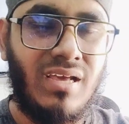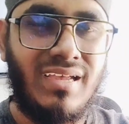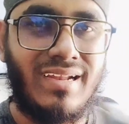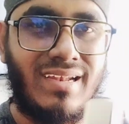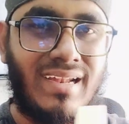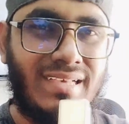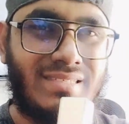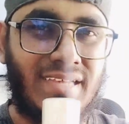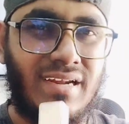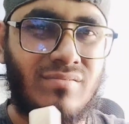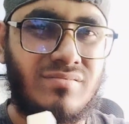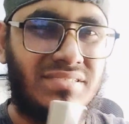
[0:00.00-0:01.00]
it lasts
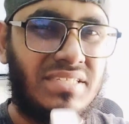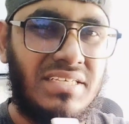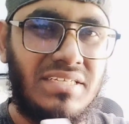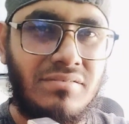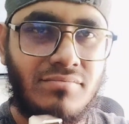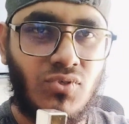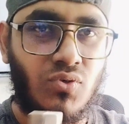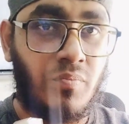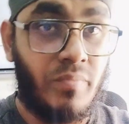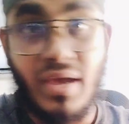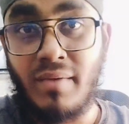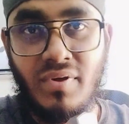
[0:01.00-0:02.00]
around 3 to
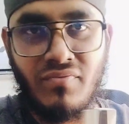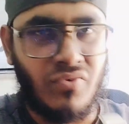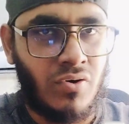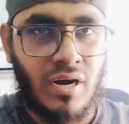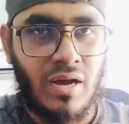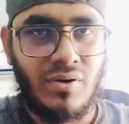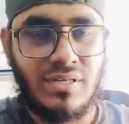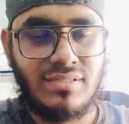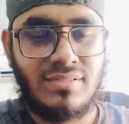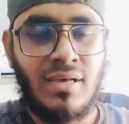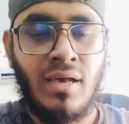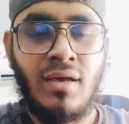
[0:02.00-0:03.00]
maybe 4
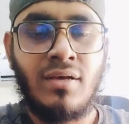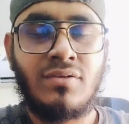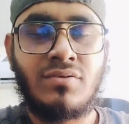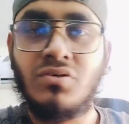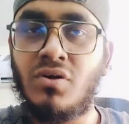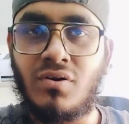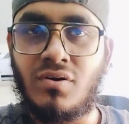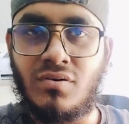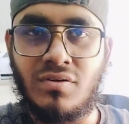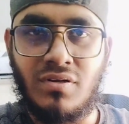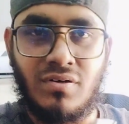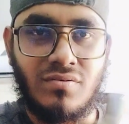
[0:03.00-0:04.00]
hours.
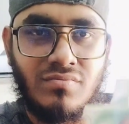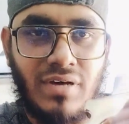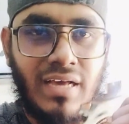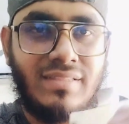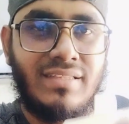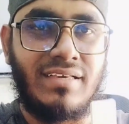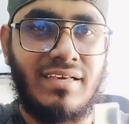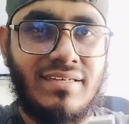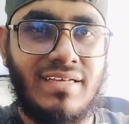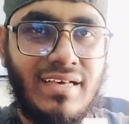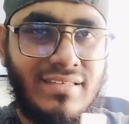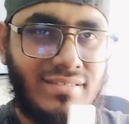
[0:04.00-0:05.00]
So I think it
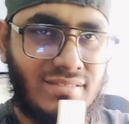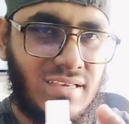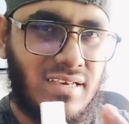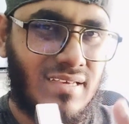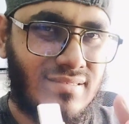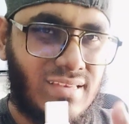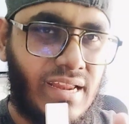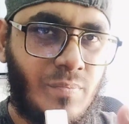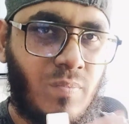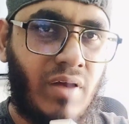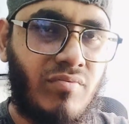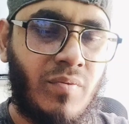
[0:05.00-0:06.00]
has a slight
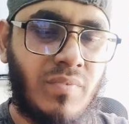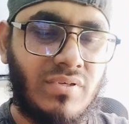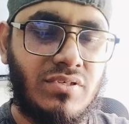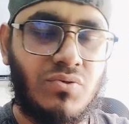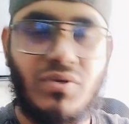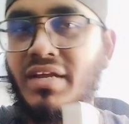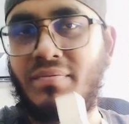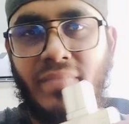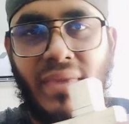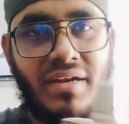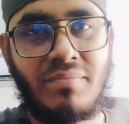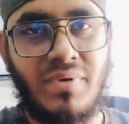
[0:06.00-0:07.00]
performance issue. It
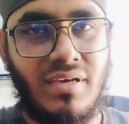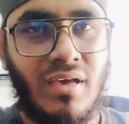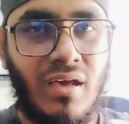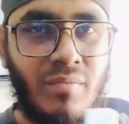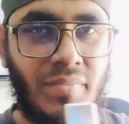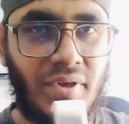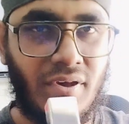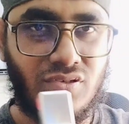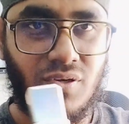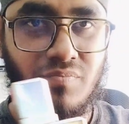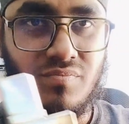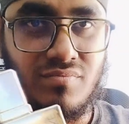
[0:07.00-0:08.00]
might be because
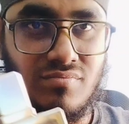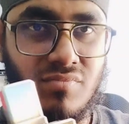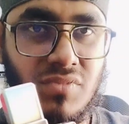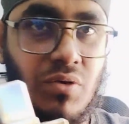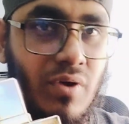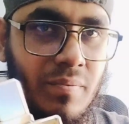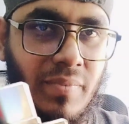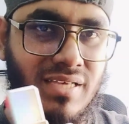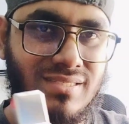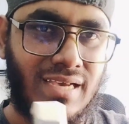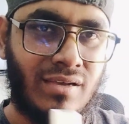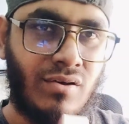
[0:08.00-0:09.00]
of newer
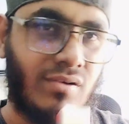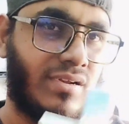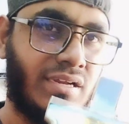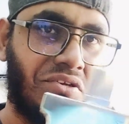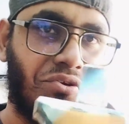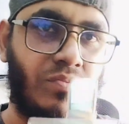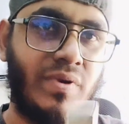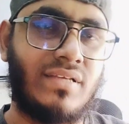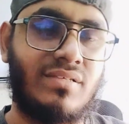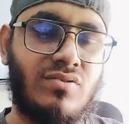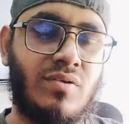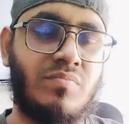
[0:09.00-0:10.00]
batch. I got a new
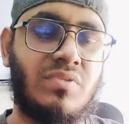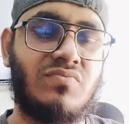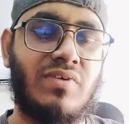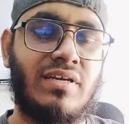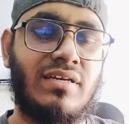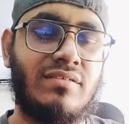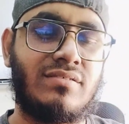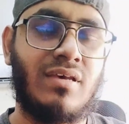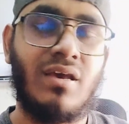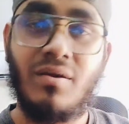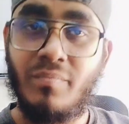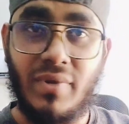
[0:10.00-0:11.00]
batch of this fragrance,
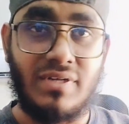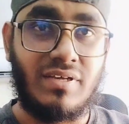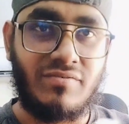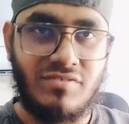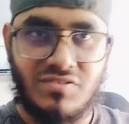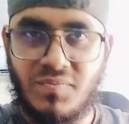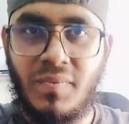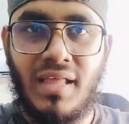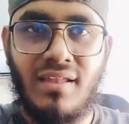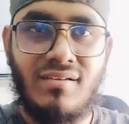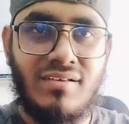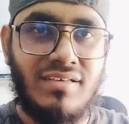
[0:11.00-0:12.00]
but the
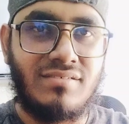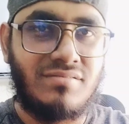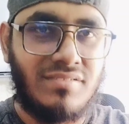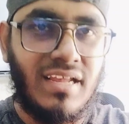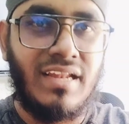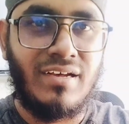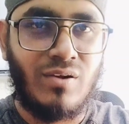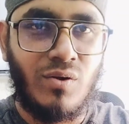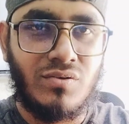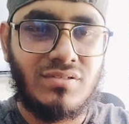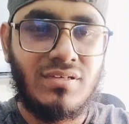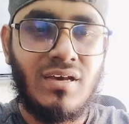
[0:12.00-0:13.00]
smell is really
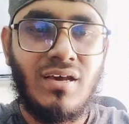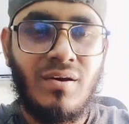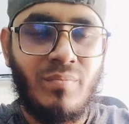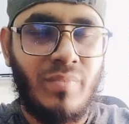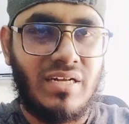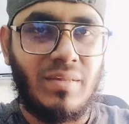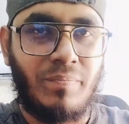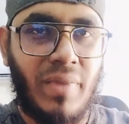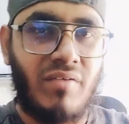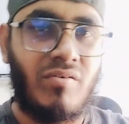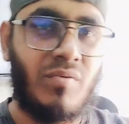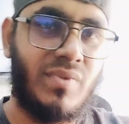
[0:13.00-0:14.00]
close. But the
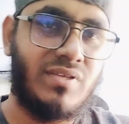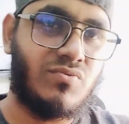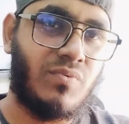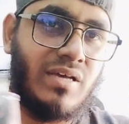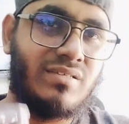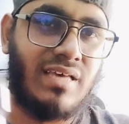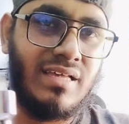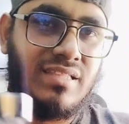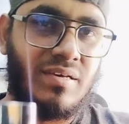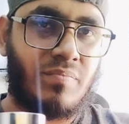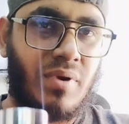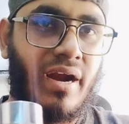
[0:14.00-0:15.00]
performance wise, I
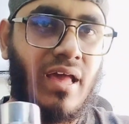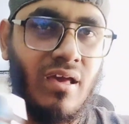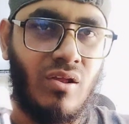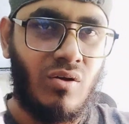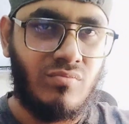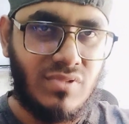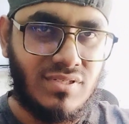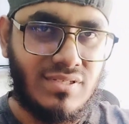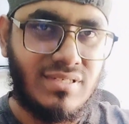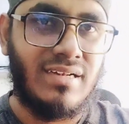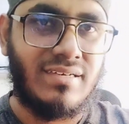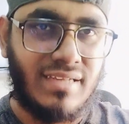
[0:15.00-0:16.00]
think Prada L'Homme
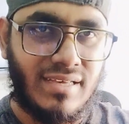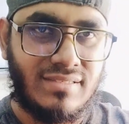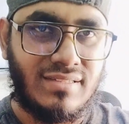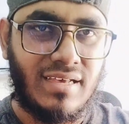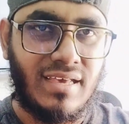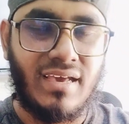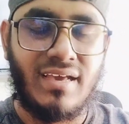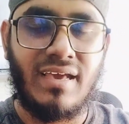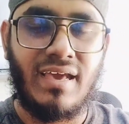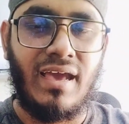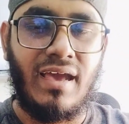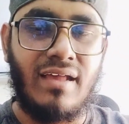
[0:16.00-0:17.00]
still takes the cake.
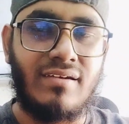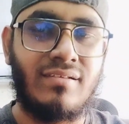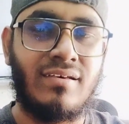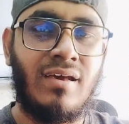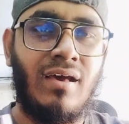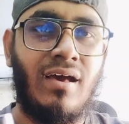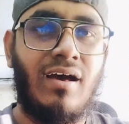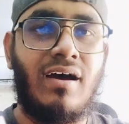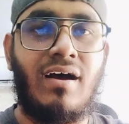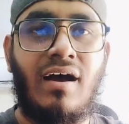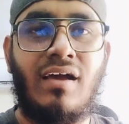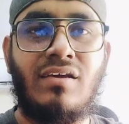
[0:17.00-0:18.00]
And
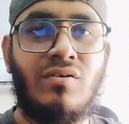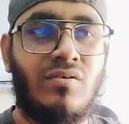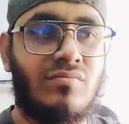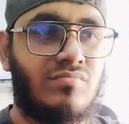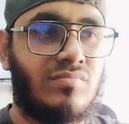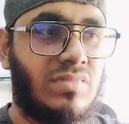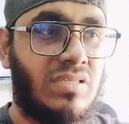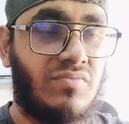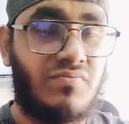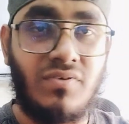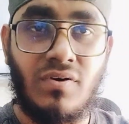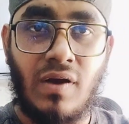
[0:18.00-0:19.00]

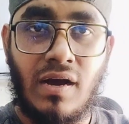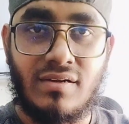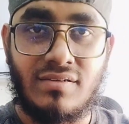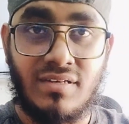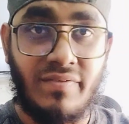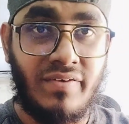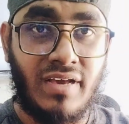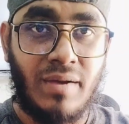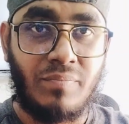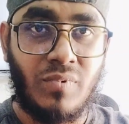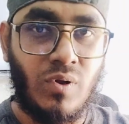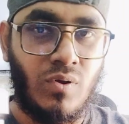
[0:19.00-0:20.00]
if you are sniffing
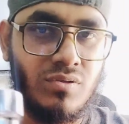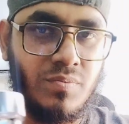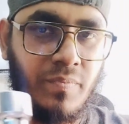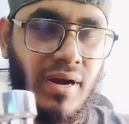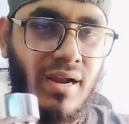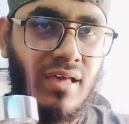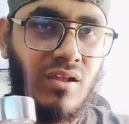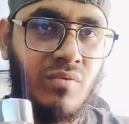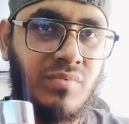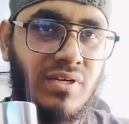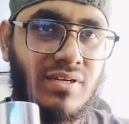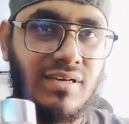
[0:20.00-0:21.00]
up close, Prada
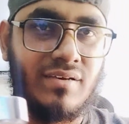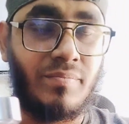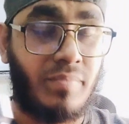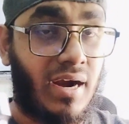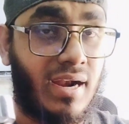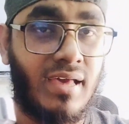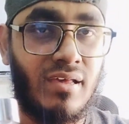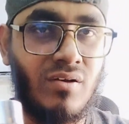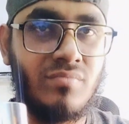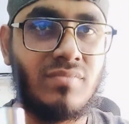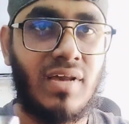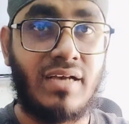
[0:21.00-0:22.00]

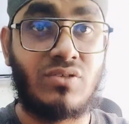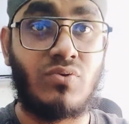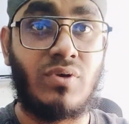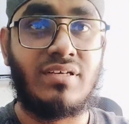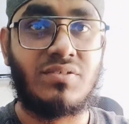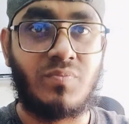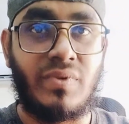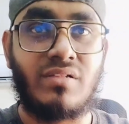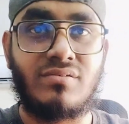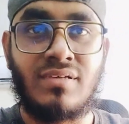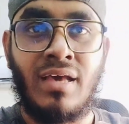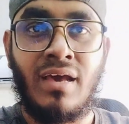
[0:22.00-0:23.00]
L'Homme actually
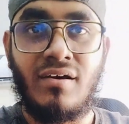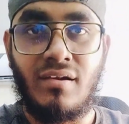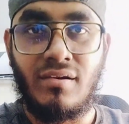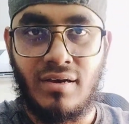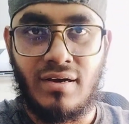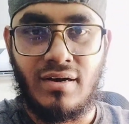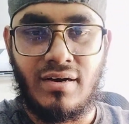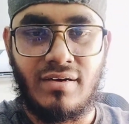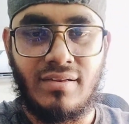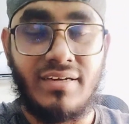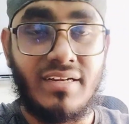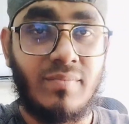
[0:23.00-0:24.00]
smells a
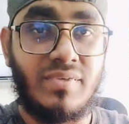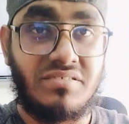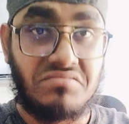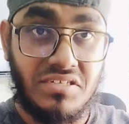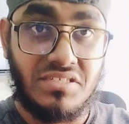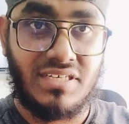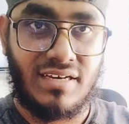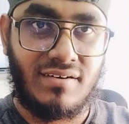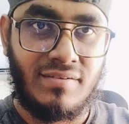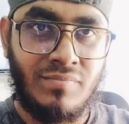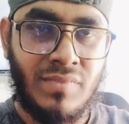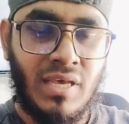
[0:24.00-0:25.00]
little bit richer.
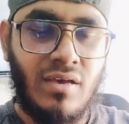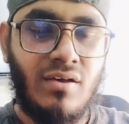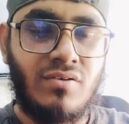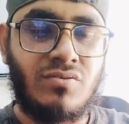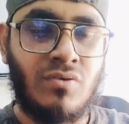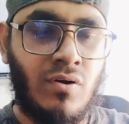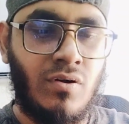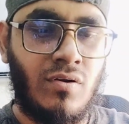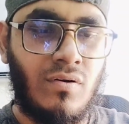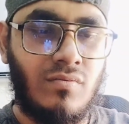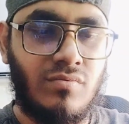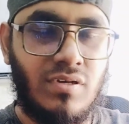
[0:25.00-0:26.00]

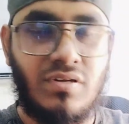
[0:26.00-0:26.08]
So